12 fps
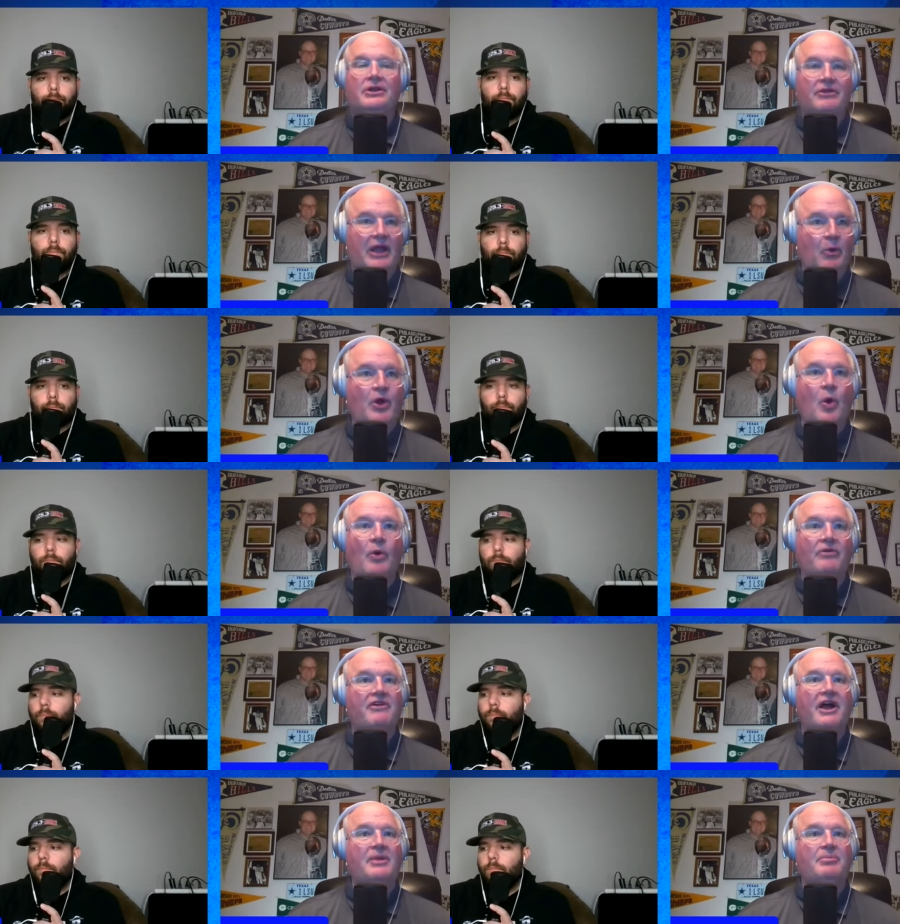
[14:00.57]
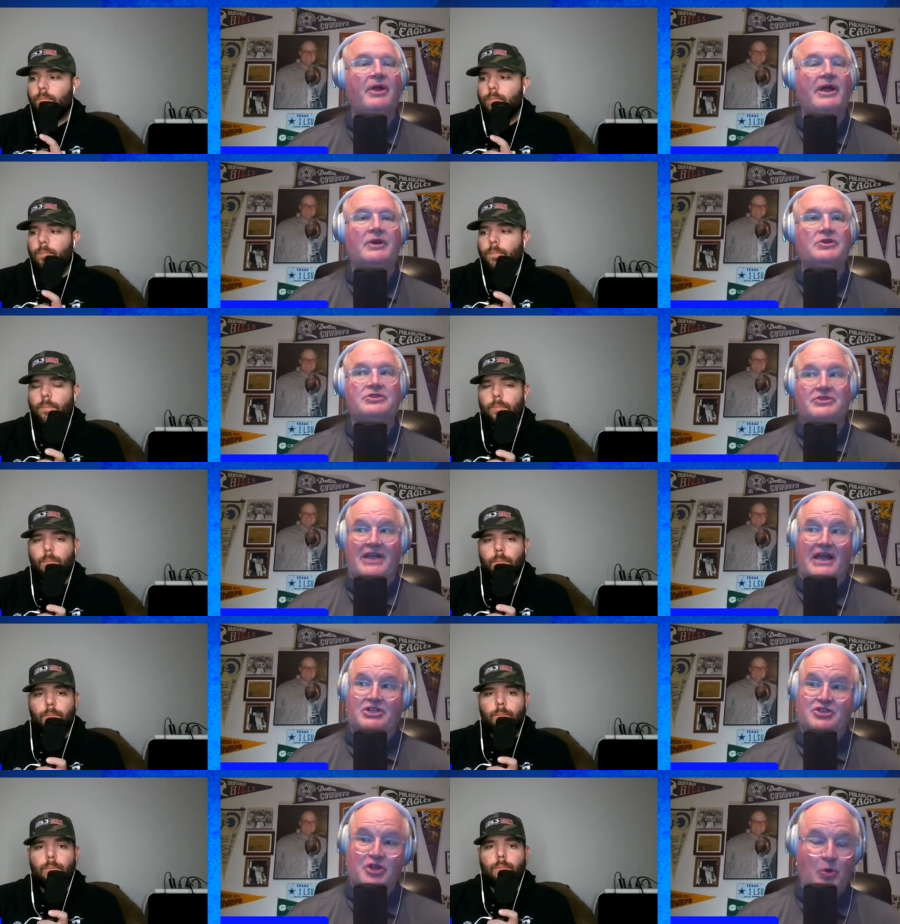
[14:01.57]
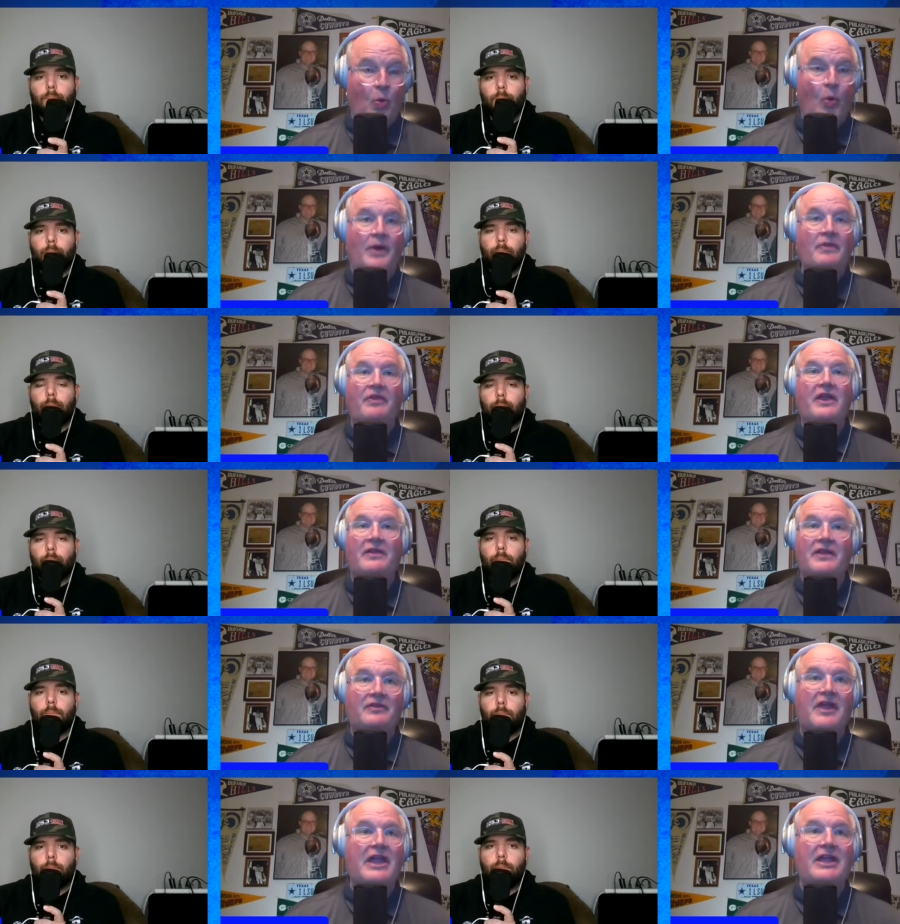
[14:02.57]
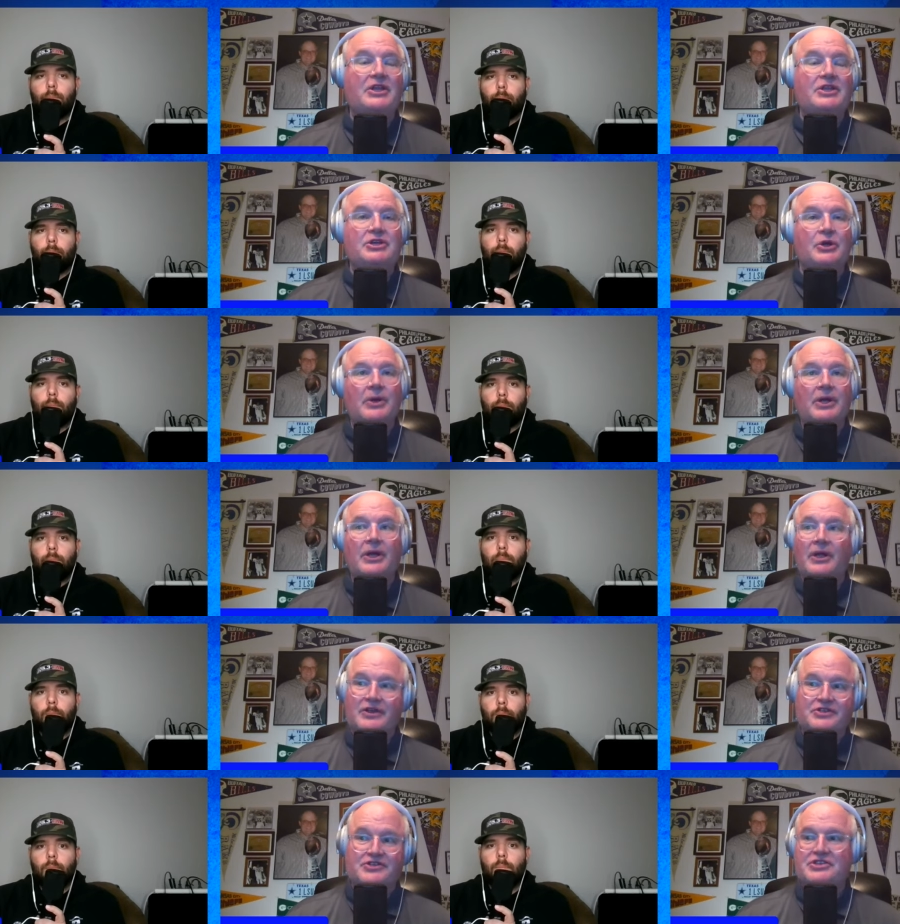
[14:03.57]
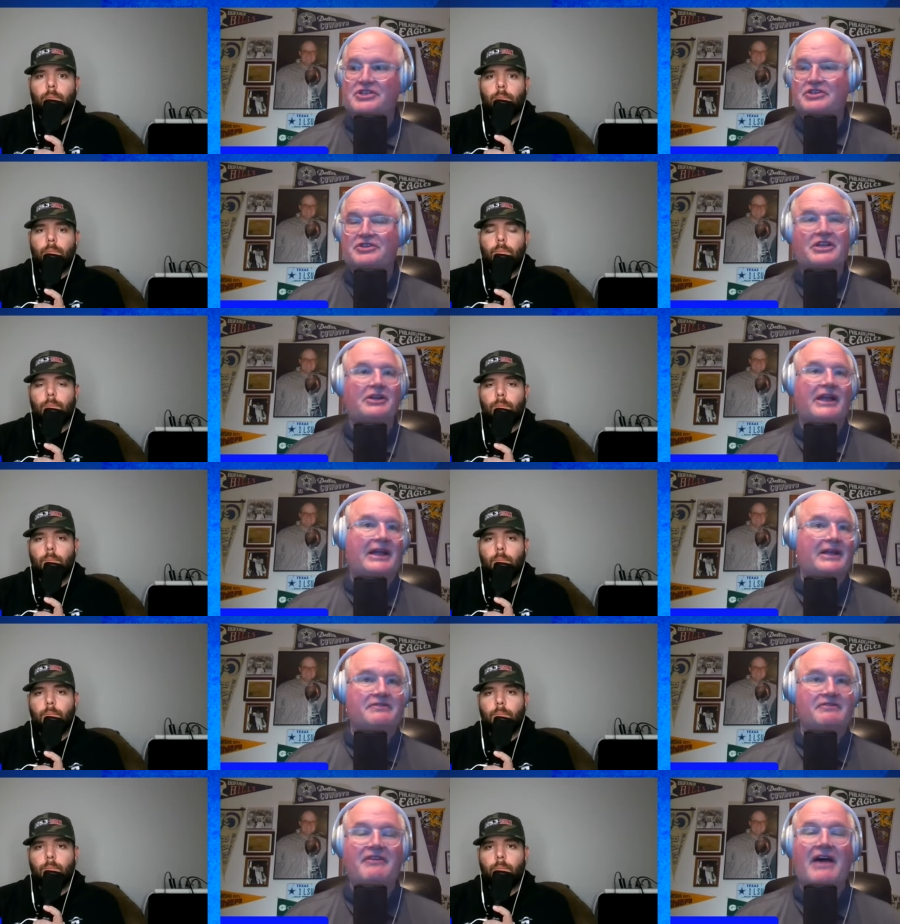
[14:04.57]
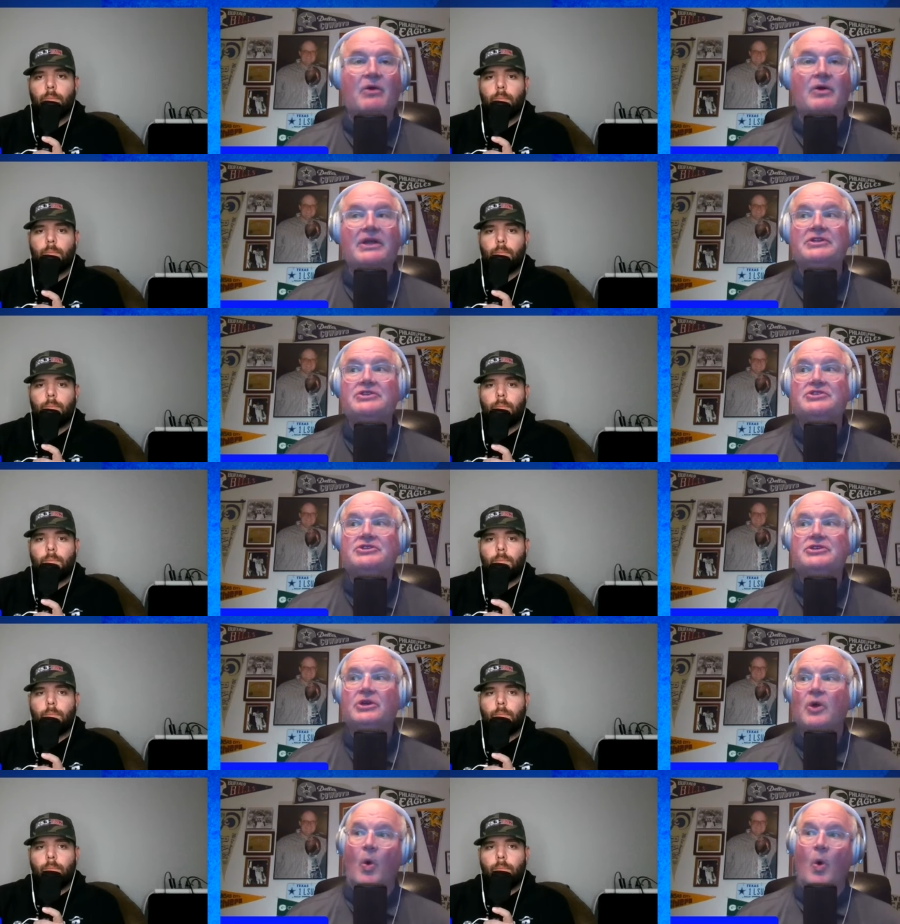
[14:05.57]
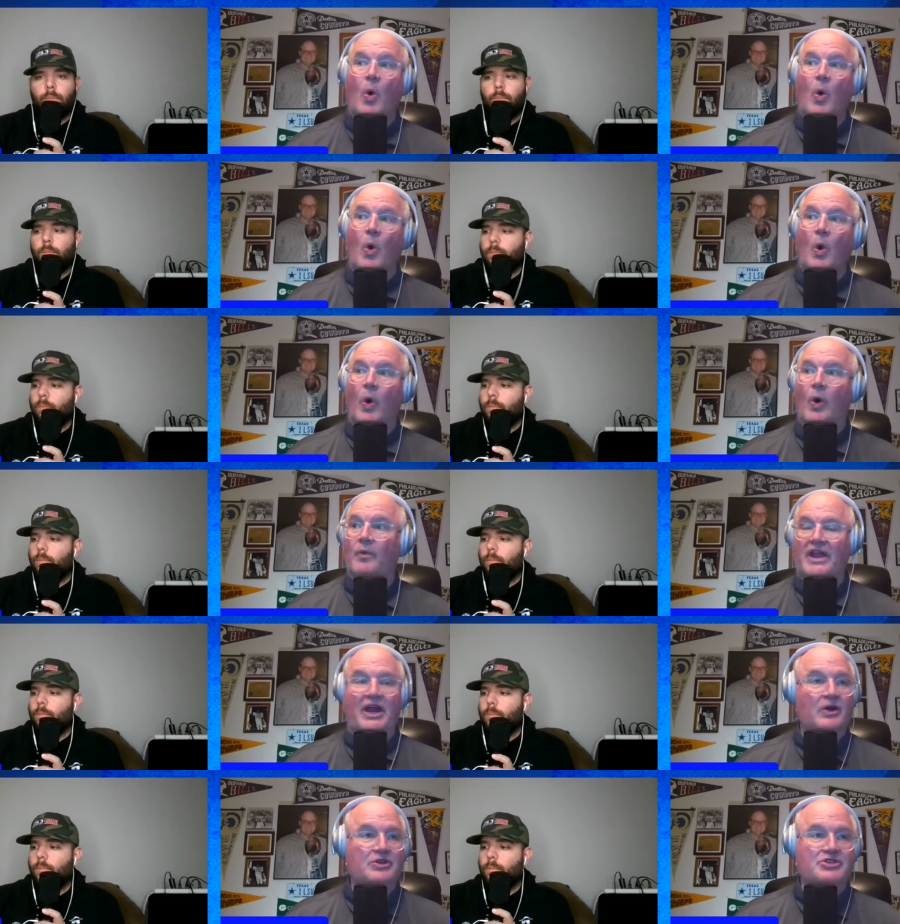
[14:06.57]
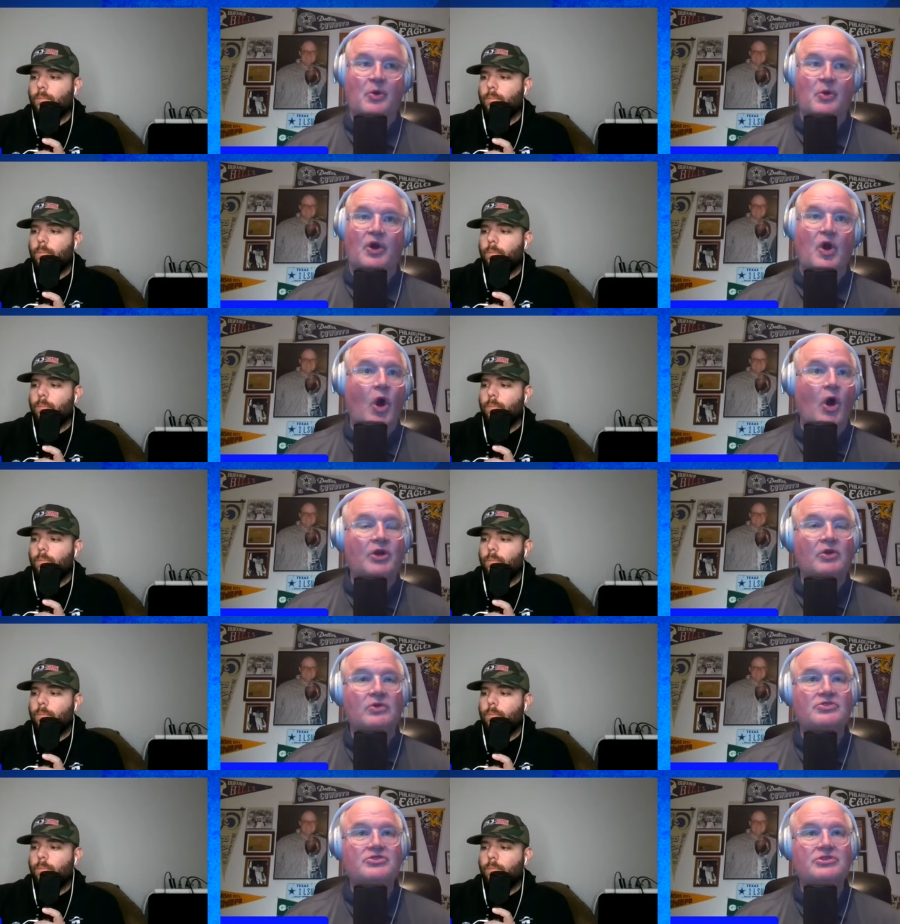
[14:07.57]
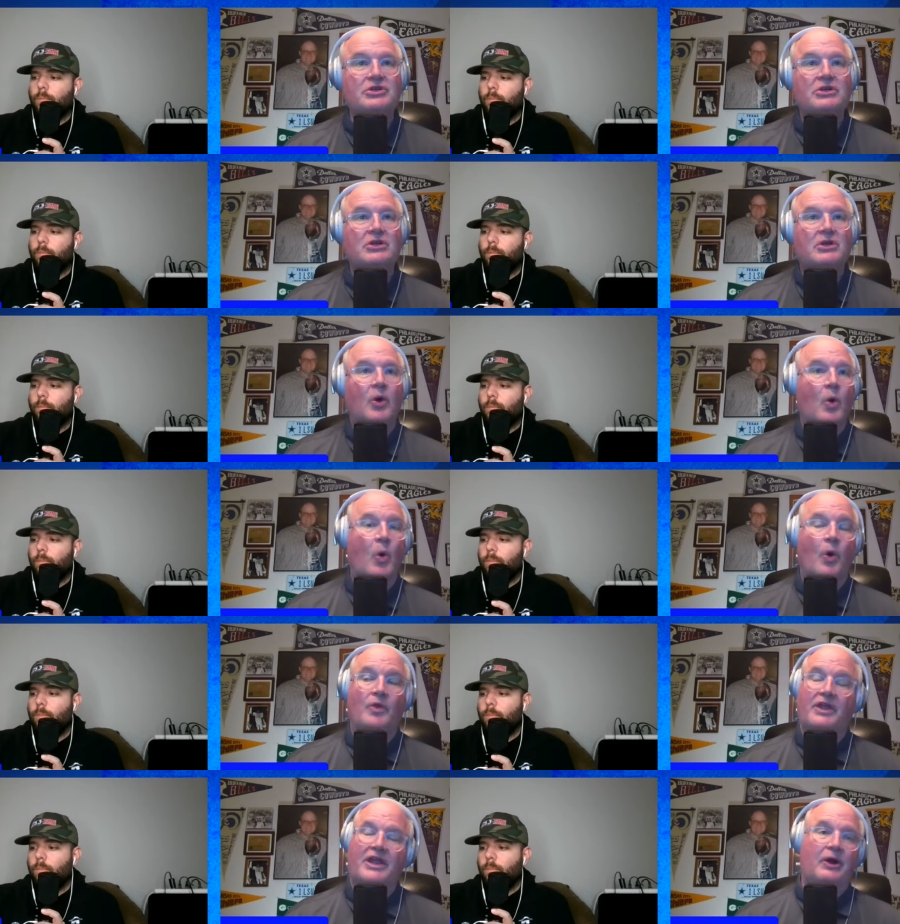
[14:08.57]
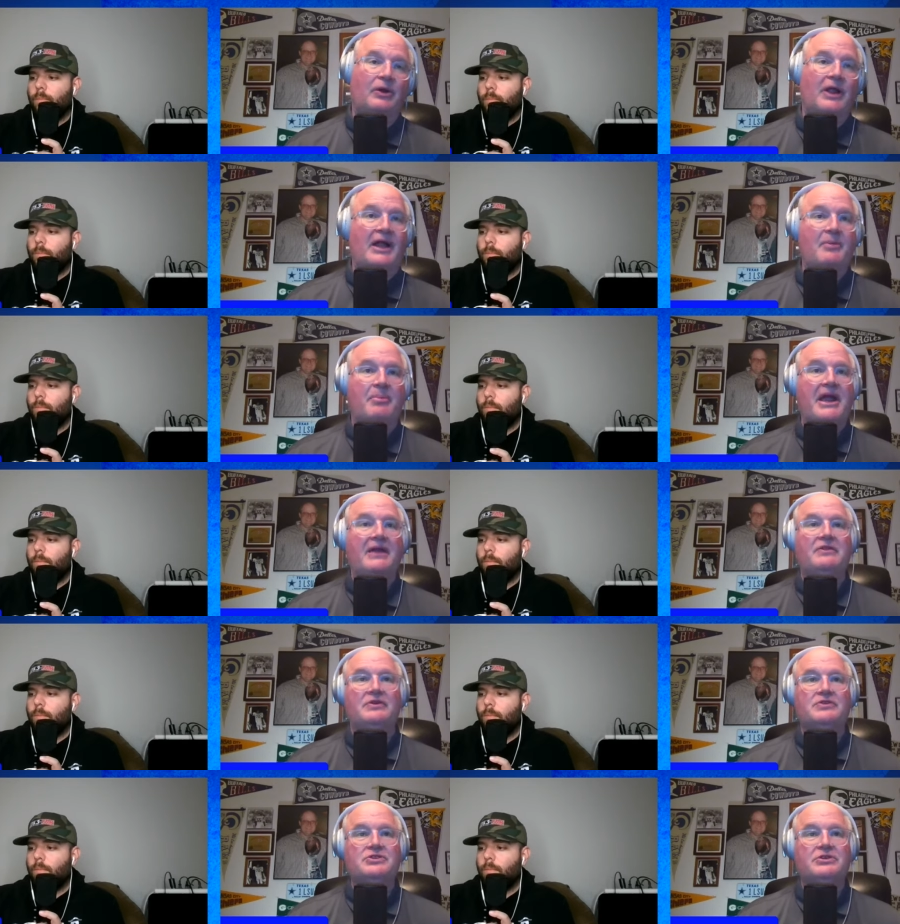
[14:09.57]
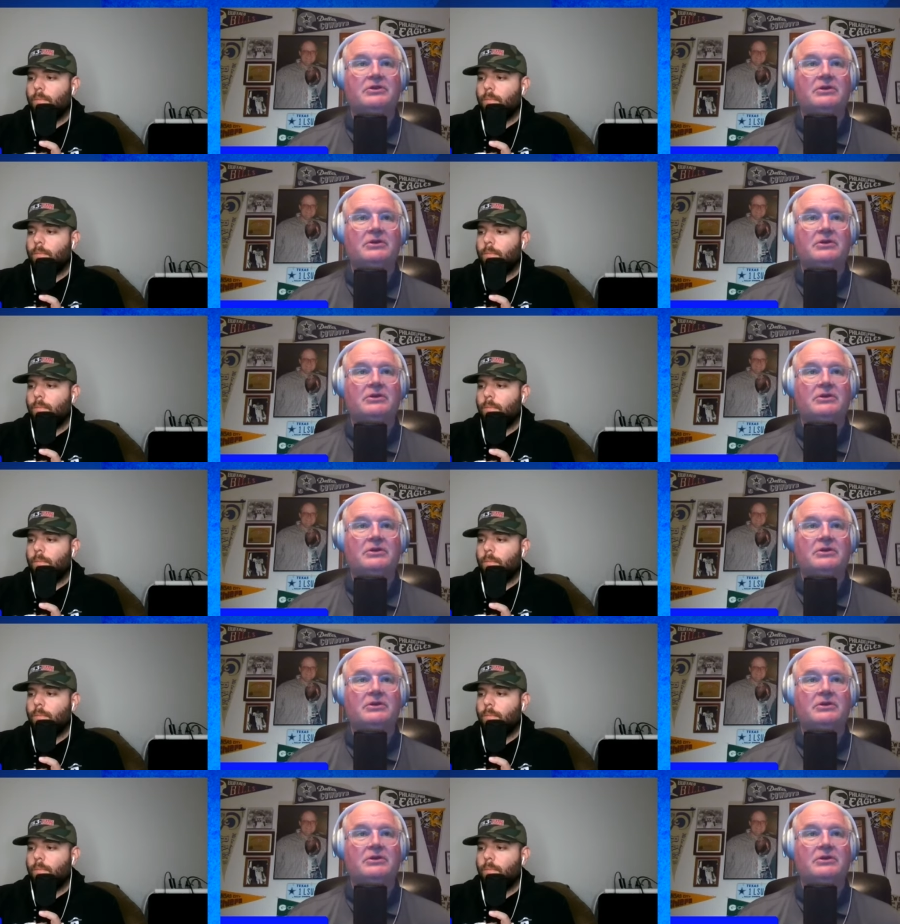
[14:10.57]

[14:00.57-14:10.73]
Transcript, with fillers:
Speaker 1: they will go and find players. That is the one thing that they can do. This isn't the Atlanta Falcons or the Arizona Cardinals or the Carolina Panthers.